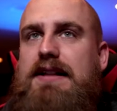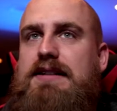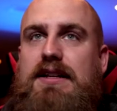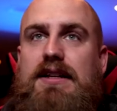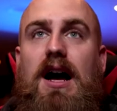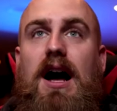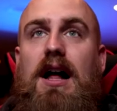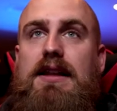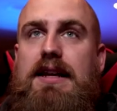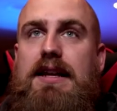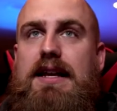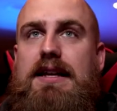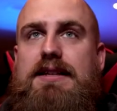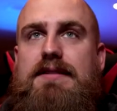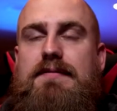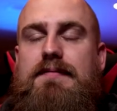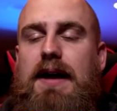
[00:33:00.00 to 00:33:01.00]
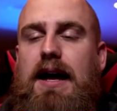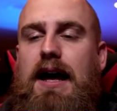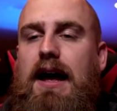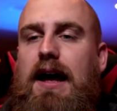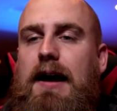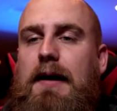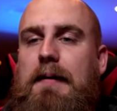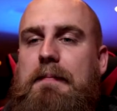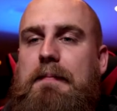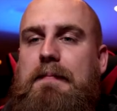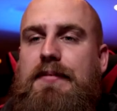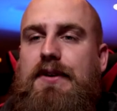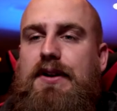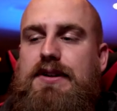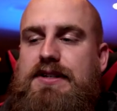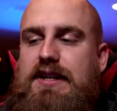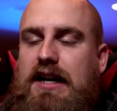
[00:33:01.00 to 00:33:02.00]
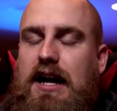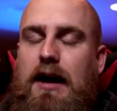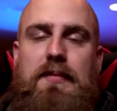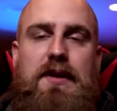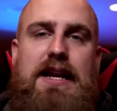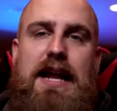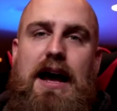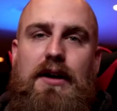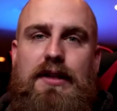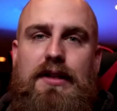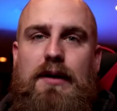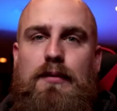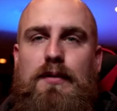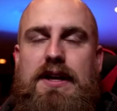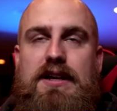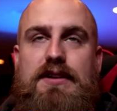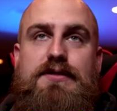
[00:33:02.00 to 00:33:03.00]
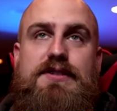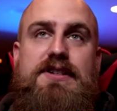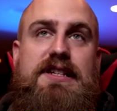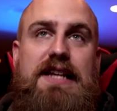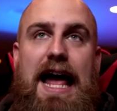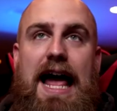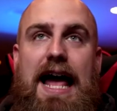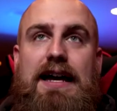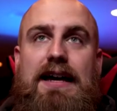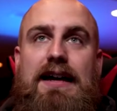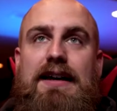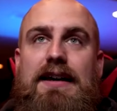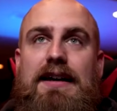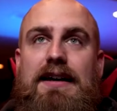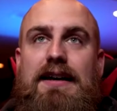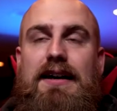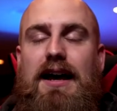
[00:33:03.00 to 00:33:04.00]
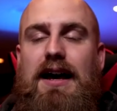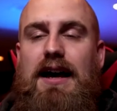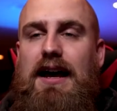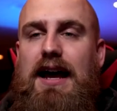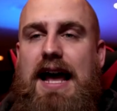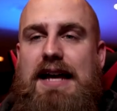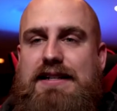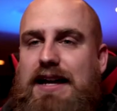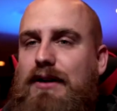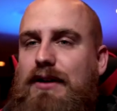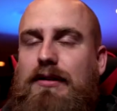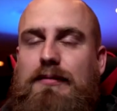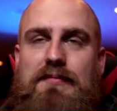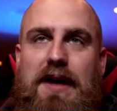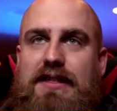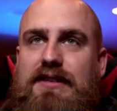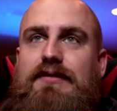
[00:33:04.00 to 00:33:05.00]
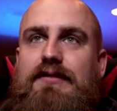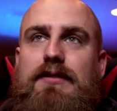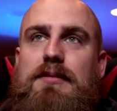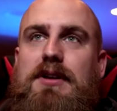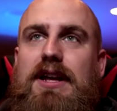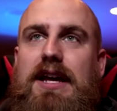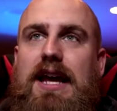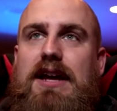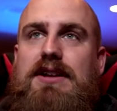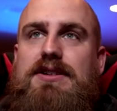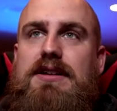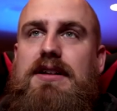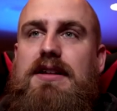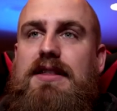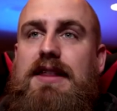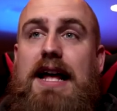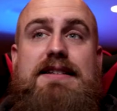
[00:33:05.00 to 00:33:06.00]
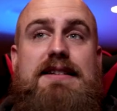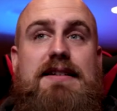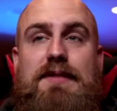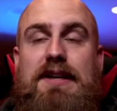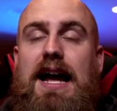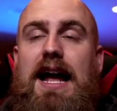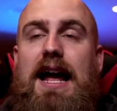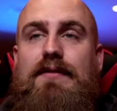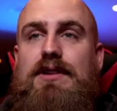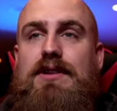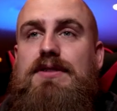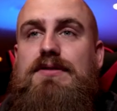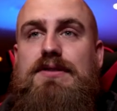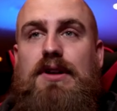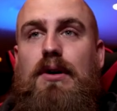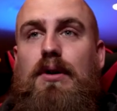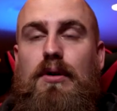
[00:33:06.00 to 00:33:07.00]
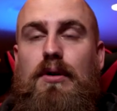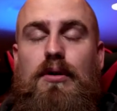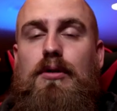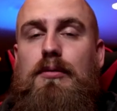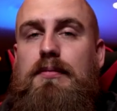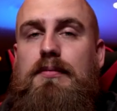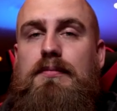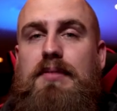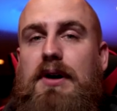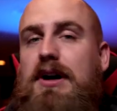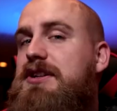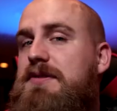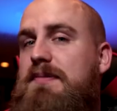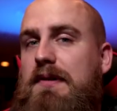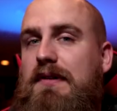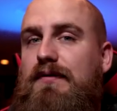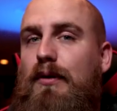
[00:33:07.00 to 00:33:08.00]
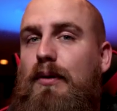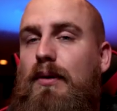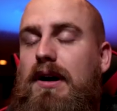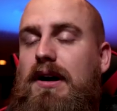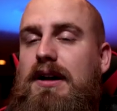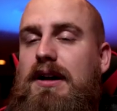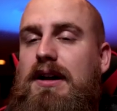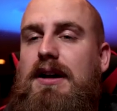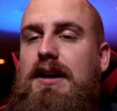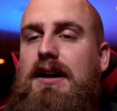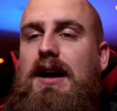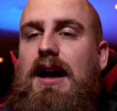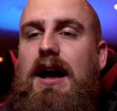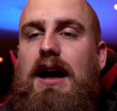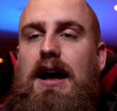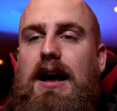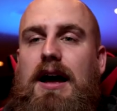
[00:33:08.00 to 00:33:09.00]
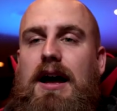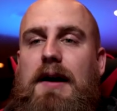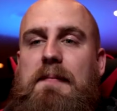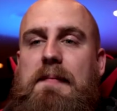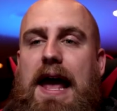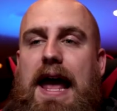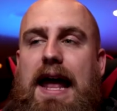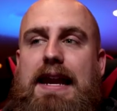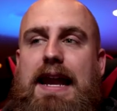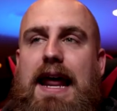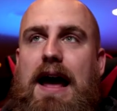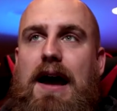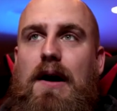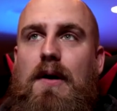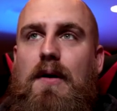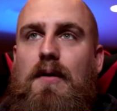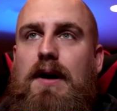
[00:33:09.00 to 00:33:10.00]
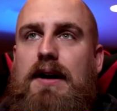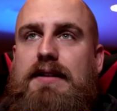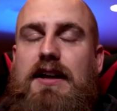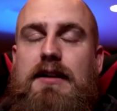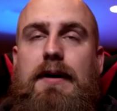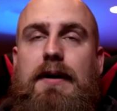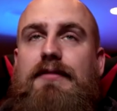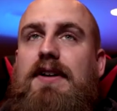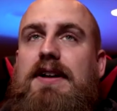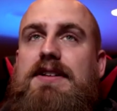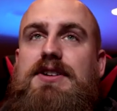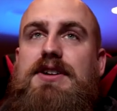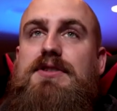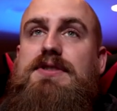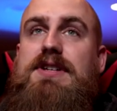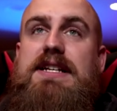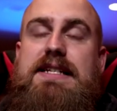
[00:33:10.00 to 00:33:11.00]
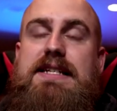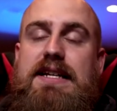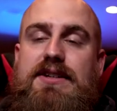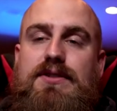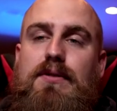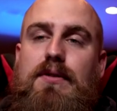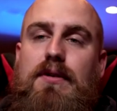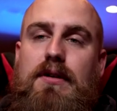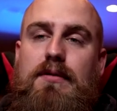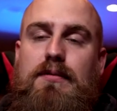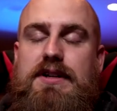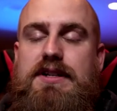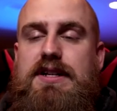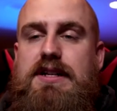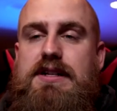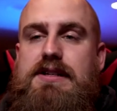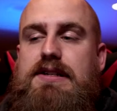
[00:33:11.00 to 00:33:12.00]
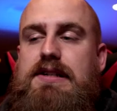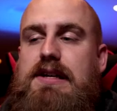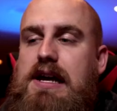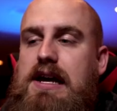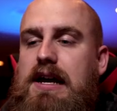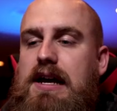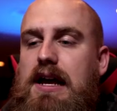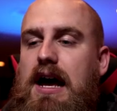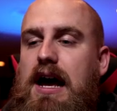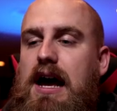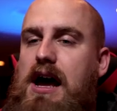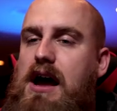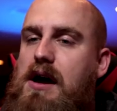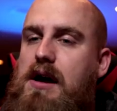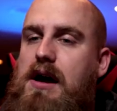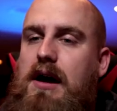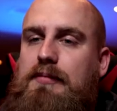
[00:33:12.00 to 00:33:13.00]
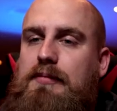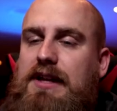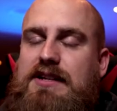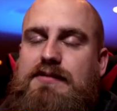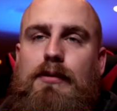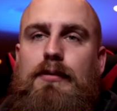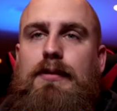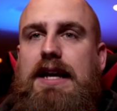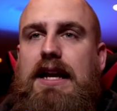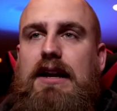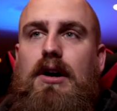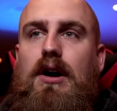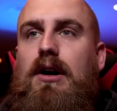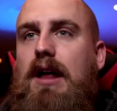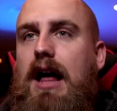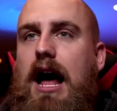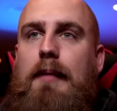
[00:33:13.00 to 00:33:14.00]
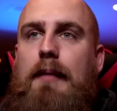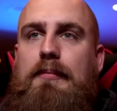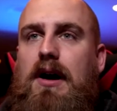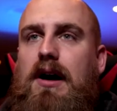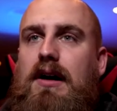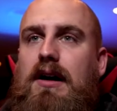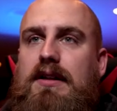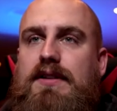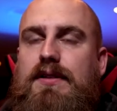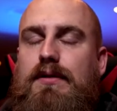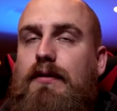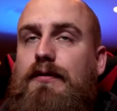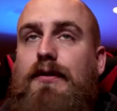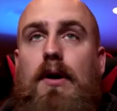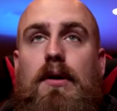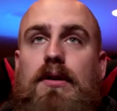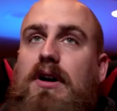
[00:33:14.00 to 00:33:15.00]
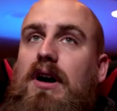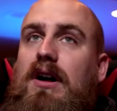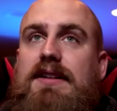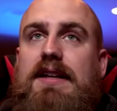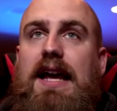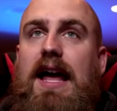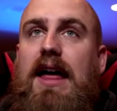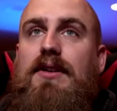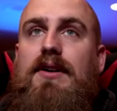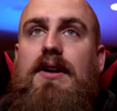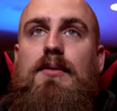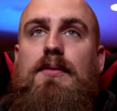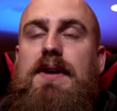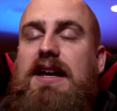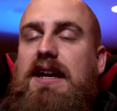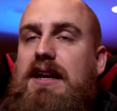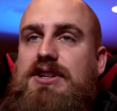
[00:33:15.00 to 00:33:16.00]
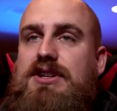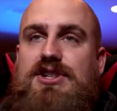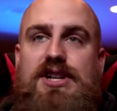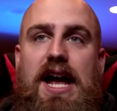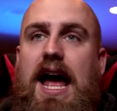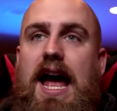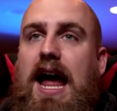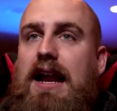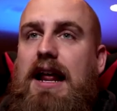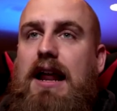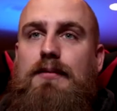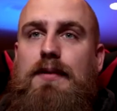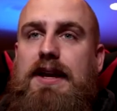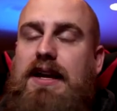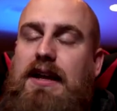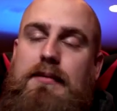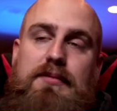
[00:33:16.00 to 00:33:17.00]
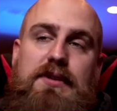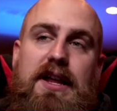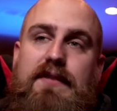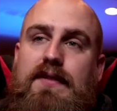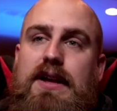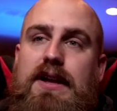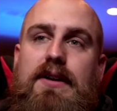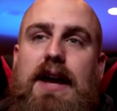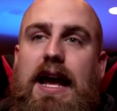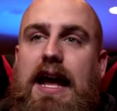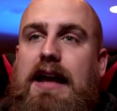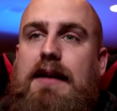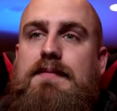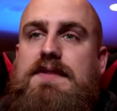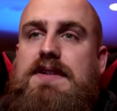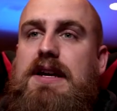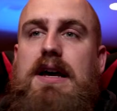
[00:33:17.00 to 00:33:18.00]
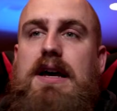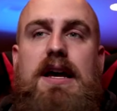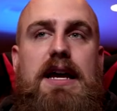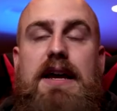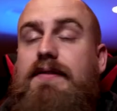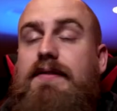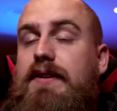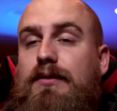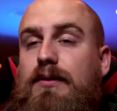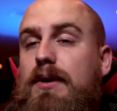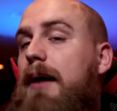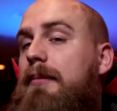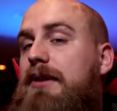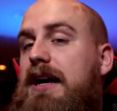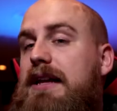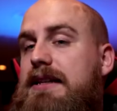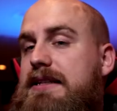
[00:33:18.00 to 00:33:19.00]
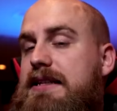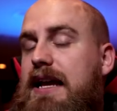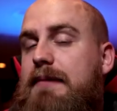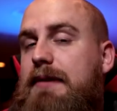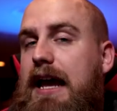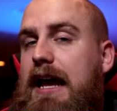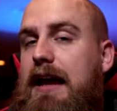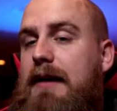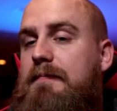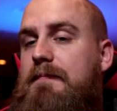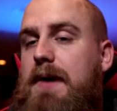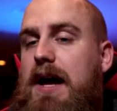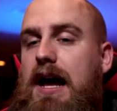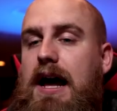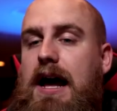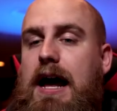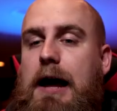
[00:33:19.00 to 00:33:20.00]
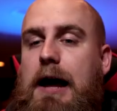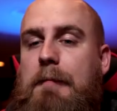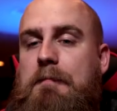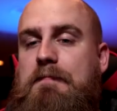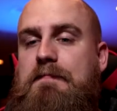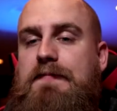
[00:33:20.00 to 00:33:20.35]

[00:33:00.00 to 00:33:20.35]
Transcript: and colleagues. Um, there's a company now that we use Slack uh, as our method of communication. That's something I haven't used a whole bunch before. Um, and now a ton of my friends are using Discord, which is uh, a place where we can all hop on to a phone call together. We can chat and we can play video games, even if we're not playing the same game. Um,